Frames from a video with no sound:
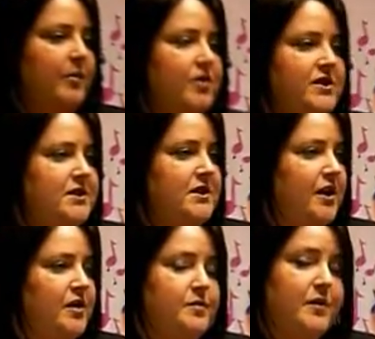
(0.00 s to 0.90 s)
we wanted to
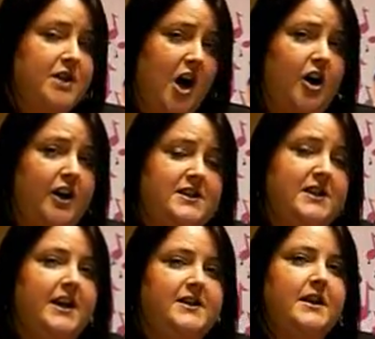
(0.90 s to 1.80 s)
do is we
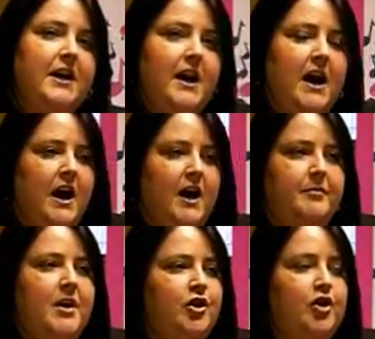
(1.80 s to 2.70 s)
targeted
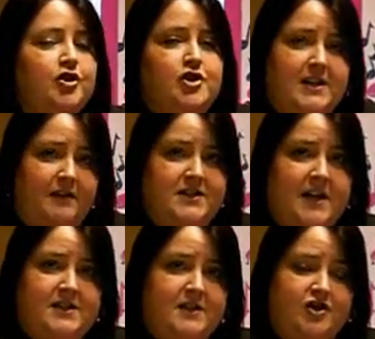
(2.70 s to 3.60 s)
not just
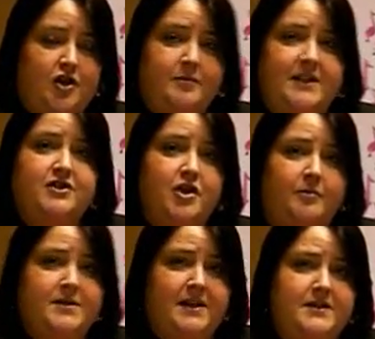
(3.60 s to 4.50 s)
advertising the jobs in
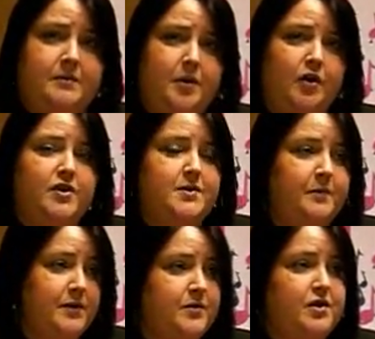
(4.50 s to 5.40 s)
Jobcentre Plus,
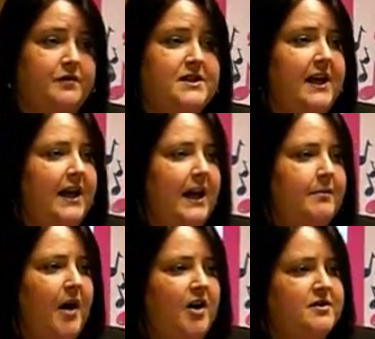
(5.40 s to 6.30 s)
which was obviously a key
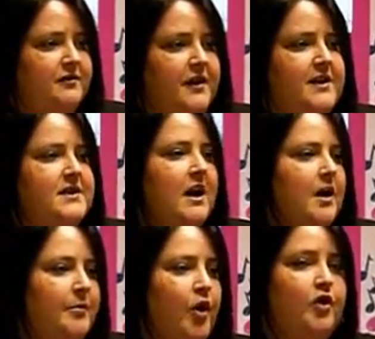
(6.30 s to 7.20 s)
part of this,
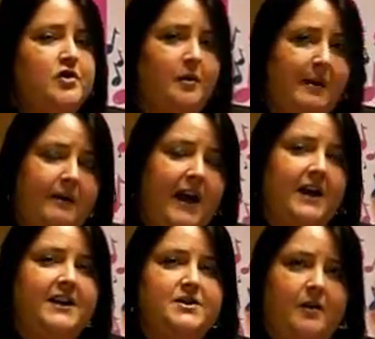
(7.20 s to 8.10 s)
but also about
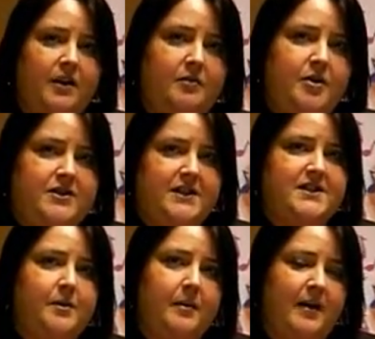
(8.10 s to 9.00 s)
getting into our
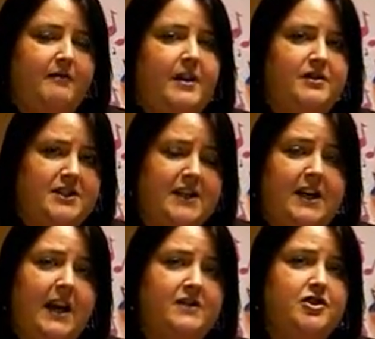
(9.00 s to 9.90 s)
communities. So we went round and
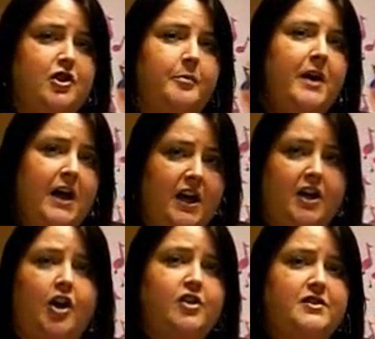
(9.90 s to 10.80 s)
did a letter job
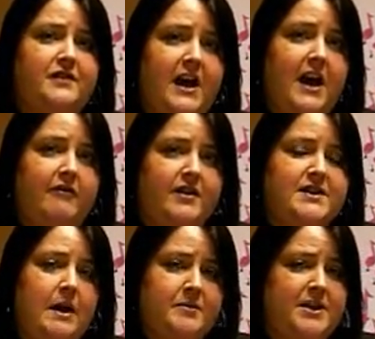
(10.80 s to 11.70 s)
in a lot of the
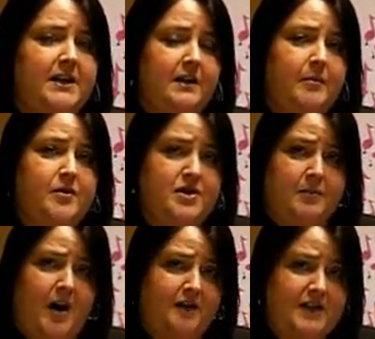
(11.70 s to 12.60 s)
areas, particularly the most
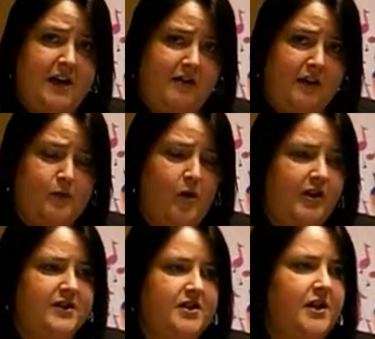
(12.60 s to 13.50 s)
deprived area of
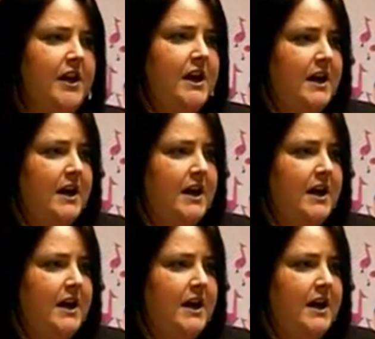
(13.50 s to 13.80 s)
Warrington,